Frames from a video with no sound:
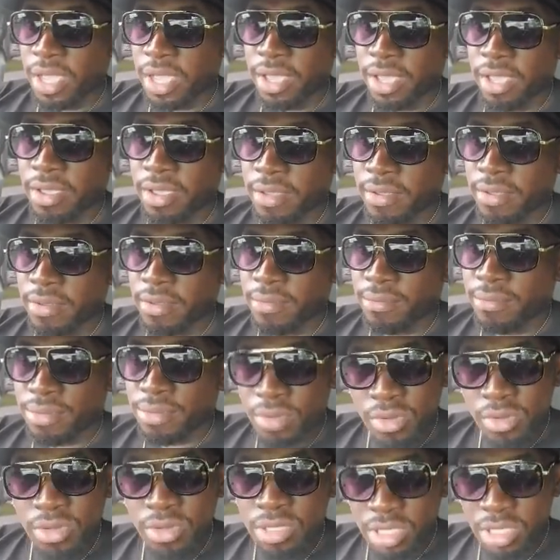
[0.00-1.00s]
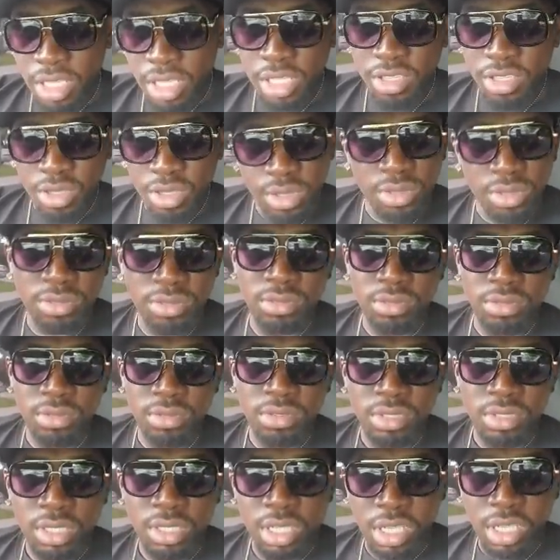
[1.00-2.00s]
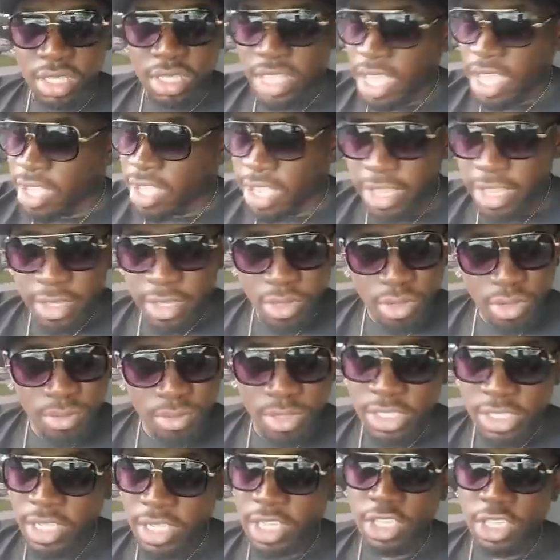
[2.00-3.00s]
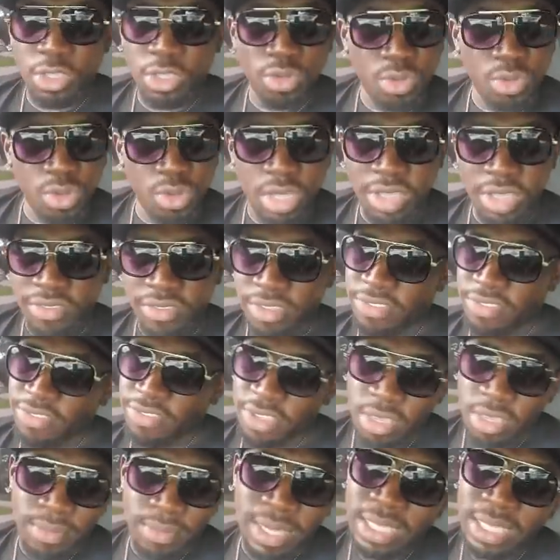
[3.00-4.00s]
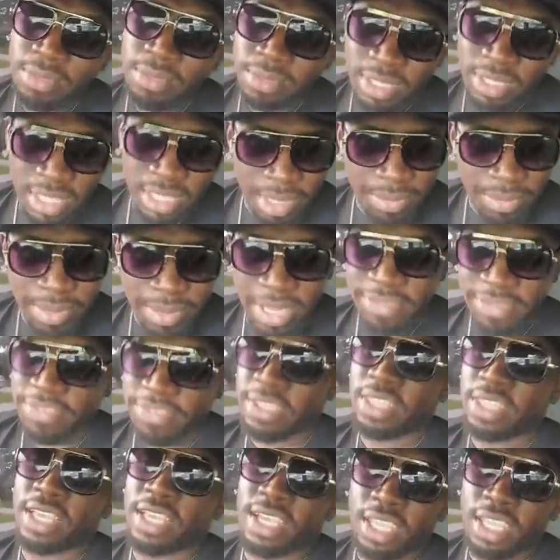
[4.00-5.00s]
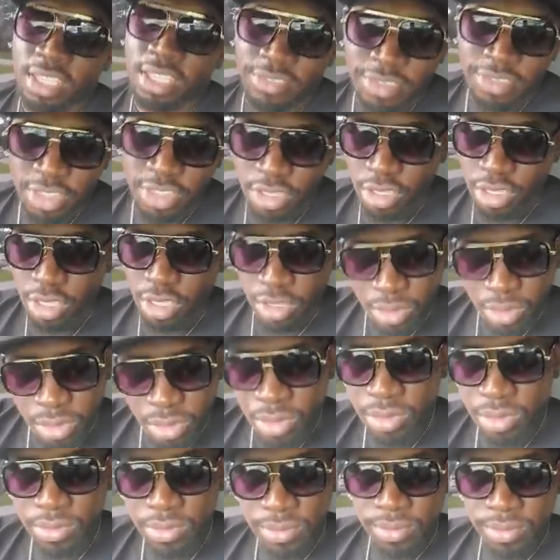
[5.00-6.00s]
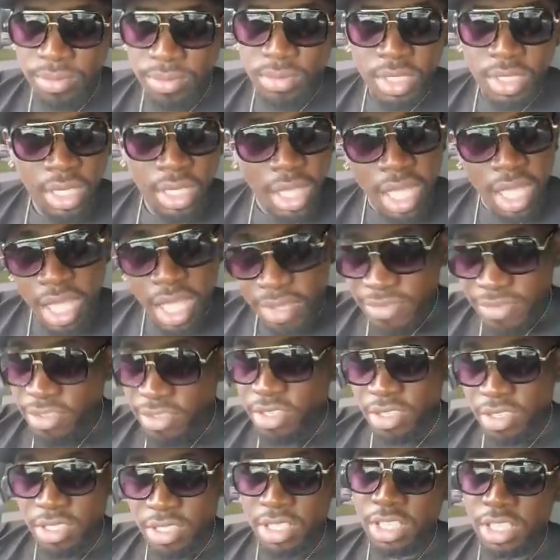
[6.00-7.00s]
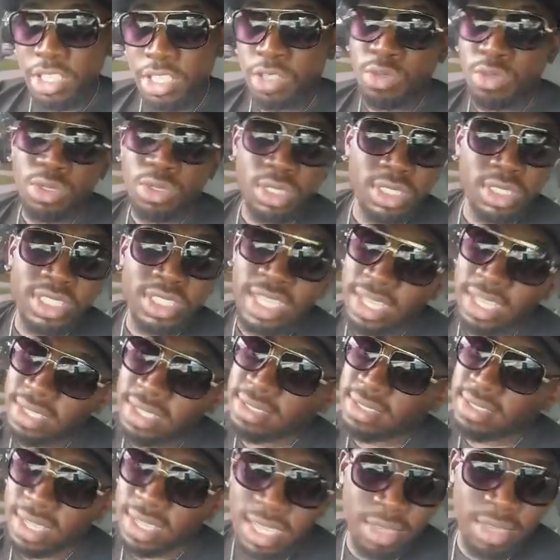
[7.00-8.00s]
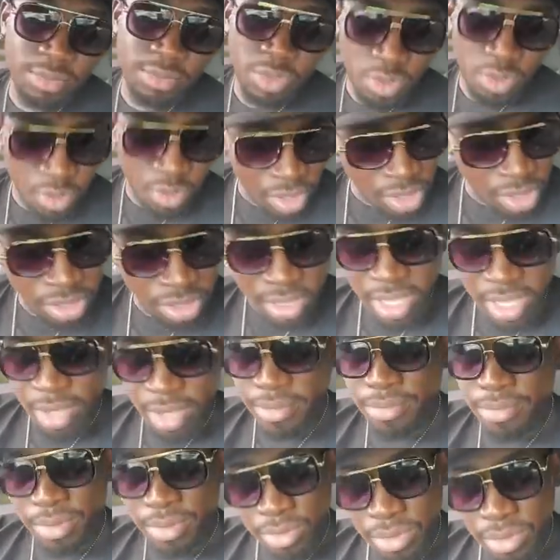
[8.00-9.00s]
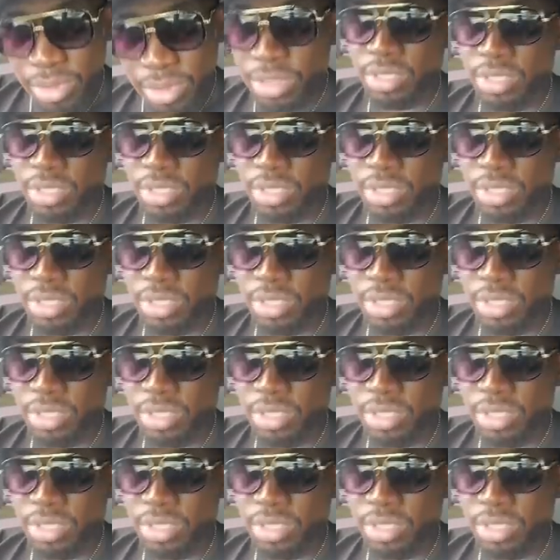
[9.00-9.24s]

You understand what I'm saying? So when me I say now, I do not, okay, picture this now. I do not go to gay clubs, right?